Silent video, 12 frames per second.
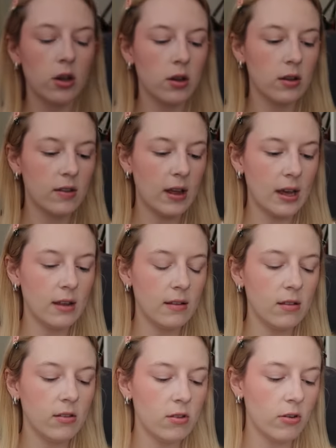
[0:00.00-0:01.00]
because that is
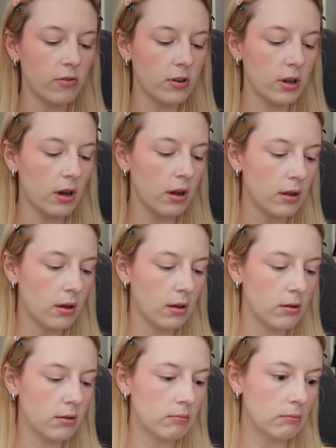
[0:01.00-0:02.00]
a softer colour.